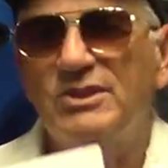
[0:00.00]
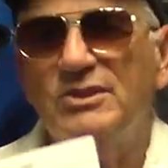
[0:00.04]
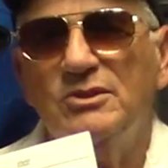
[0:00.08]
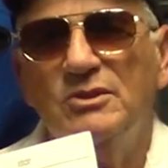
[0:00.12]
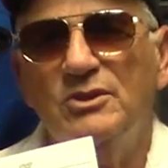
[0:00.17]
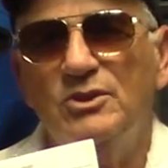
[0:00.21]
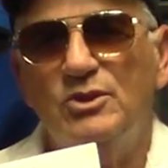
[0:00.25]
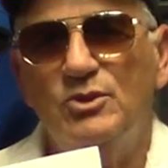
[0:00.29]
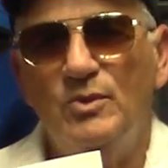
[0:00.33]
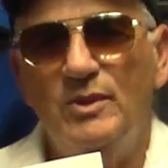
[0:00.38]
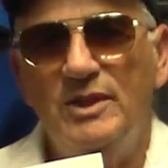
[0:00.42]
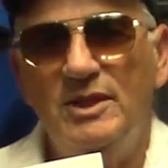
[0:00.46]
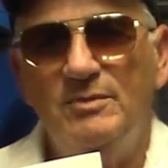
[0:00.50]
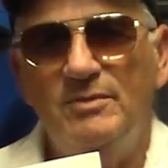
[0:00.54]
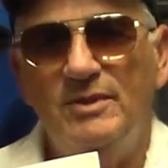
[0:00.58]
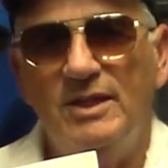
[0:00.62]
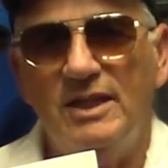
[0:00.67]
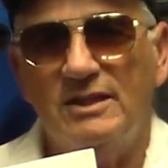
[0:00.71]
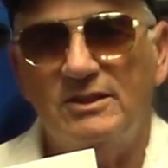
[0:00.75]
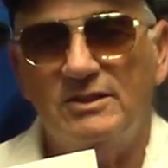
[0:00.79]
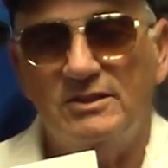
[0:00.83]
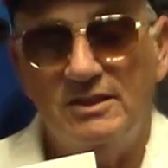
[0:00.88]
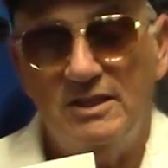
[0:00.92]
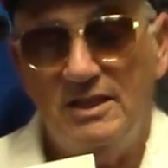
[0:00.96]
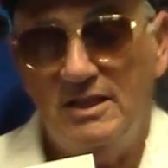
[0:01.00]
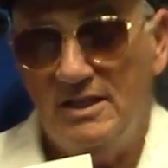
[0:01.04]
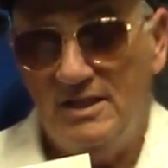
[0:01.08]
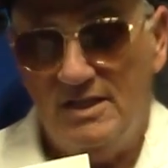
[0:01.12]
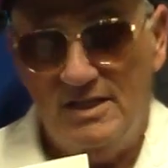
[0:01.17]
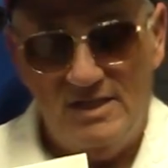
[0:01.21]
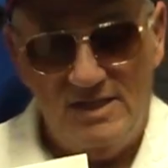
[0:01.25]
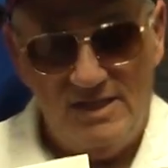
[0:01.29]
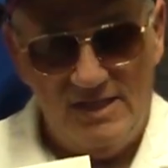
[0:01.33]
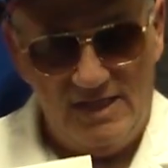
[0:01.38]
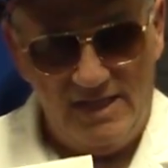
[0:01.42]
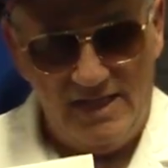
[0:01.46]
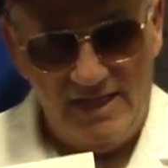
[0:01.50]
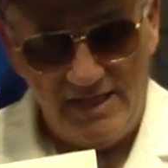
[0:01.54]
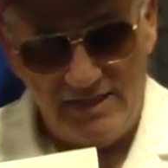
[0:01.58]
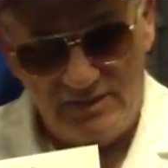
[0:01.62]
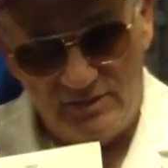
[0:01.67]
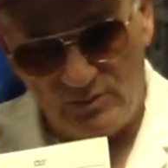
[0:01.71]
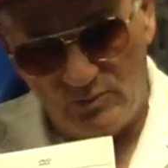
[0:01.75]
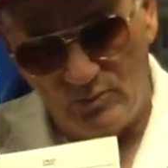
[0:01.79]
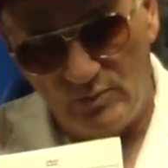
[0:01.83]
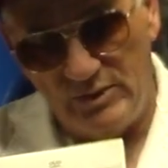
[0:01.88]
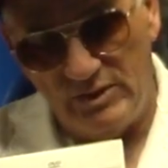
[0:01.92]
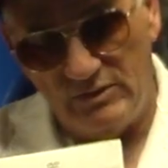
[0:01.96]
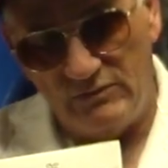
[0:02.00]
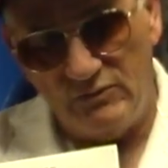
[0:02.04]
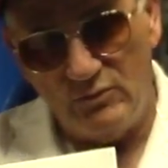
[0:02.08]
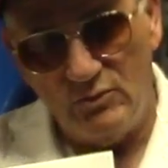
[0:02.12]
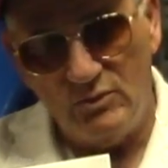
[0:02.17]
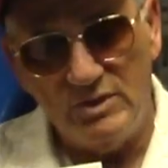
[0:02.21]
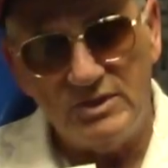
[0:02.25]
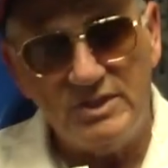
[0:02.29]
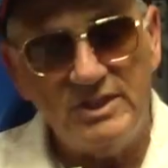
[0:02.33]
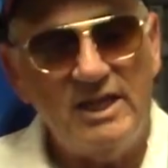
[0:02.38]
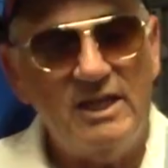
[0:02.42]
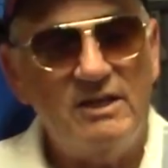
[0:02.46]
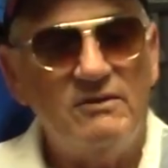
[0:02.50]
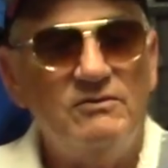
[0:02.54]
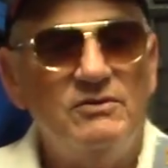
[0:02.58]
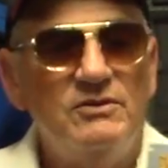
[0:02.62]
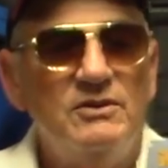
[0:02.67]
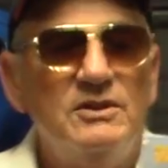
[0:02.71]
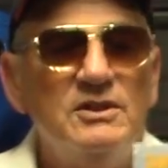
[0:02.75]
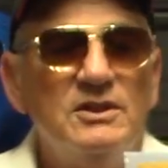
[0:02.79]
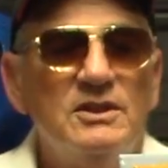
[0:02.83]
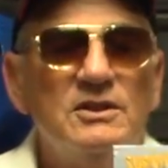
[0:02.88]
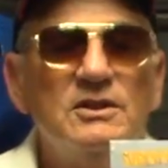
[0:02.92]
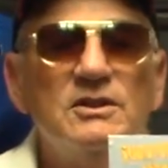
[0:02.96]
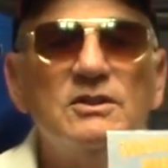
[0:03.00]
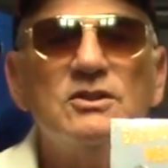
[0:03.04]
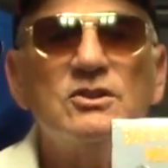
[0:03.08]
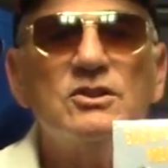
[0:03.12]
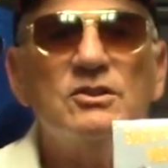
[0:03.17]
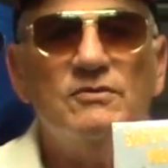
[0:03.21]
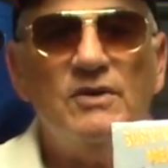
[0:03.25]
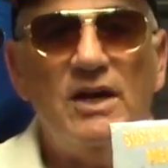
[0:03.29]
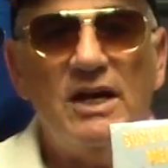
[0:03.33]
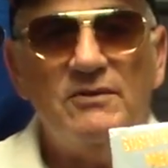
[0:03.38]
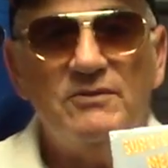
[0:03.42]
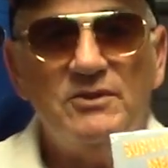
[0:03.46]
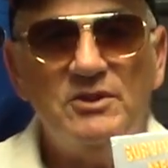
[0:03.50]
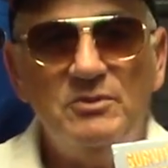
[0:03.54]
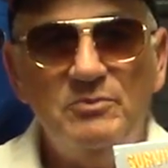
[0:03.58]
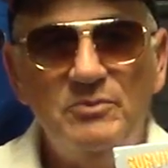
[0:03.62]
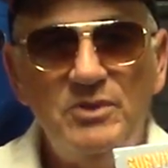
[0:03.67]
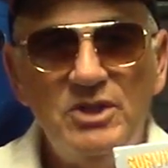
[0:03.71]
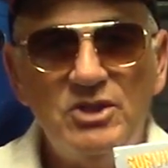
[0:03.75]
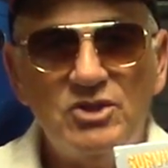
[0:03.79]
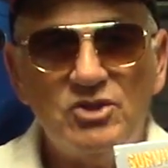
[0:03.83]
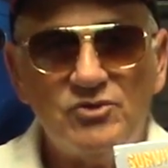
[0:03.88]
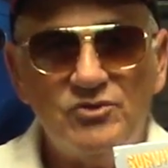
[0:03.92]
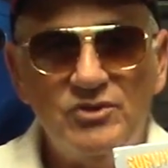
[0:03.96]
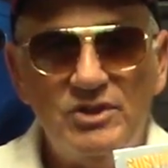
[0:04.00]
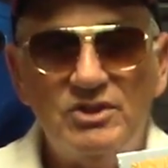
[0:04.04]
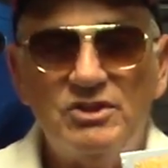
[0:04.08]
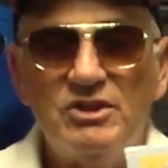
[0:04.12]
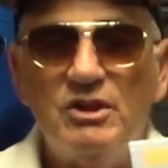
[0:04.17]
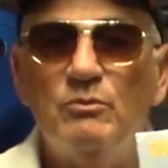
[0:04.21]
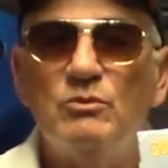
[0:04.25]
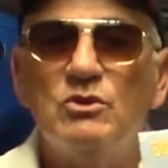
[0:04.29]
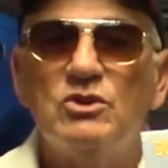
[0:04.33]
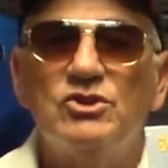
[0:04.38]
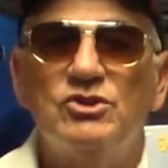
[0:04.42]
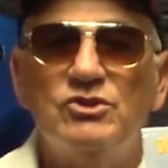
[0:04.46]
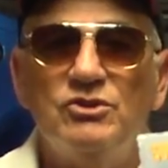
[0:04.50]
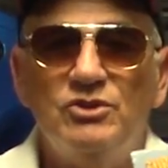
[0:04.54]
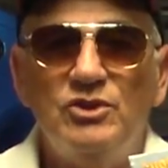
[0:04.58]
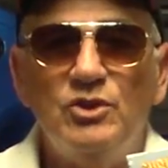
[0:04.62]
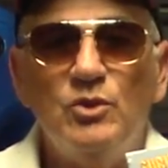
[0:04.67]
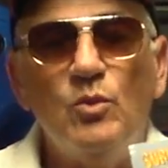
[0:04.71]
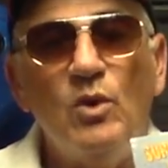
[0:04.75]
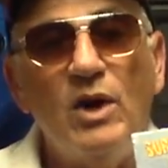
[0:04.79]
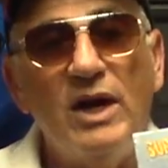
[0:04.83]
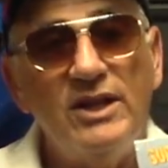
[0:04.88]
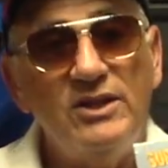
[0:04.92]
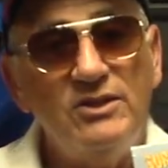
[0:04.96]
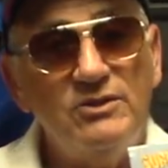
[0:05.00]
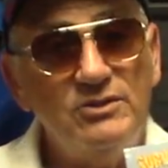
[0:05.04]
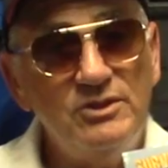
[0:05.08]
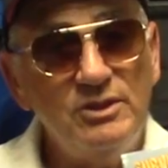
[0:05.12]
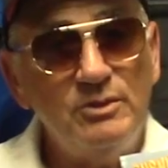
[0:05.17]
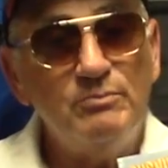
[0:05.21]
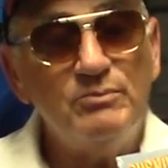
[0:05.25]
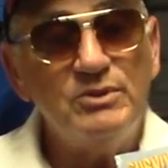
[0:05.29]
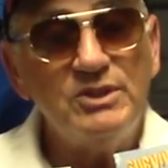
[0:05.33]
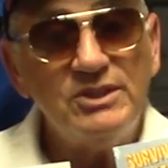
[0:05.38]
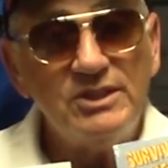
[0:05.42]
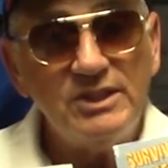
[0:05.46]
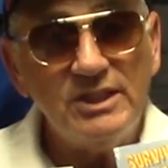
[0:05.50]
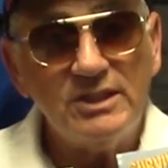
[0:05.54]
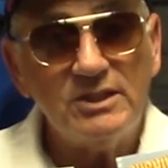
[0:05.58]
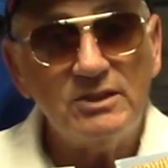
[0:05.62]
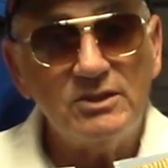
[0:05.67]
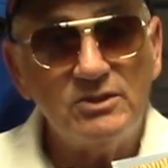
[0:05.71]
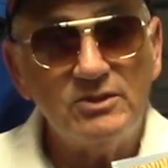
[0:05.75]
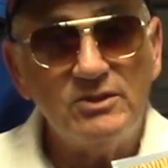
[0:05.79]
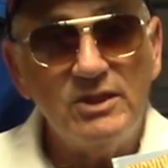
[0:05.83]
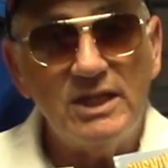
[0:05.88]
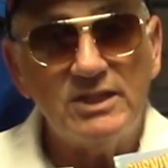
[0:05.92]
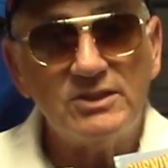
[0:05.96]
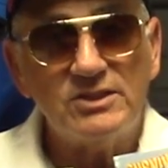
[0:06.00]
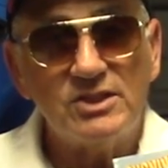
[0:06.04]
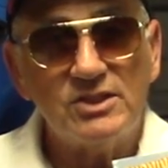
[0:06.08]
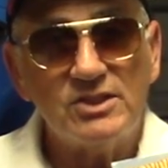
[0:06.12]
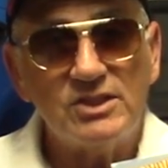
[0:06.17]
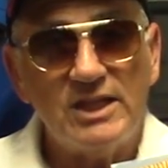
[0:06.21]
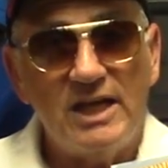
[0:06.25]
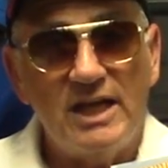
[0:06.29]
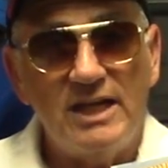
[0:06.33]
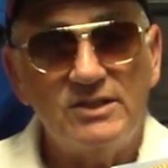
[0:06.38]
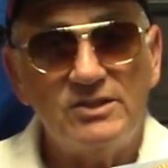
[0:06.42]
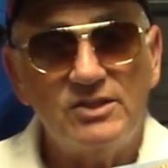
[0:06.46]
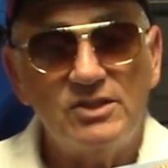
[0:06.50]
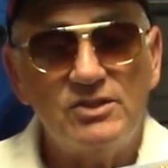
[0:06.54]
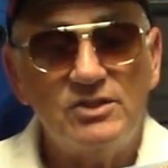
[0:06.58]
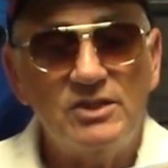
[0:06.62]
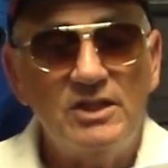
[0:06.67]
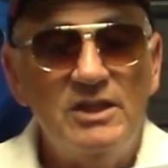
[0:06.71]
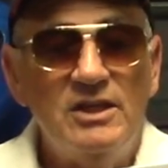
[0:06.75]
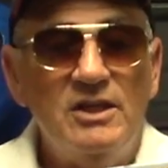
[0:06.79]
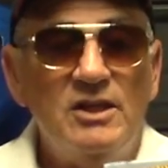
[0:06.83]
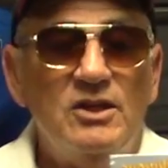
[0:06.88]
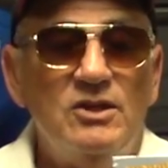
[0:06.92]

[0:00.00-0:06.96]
It's only 20 bucks. And we, of course, have Surviving the Mean Streets that will show you why you did particular exercises.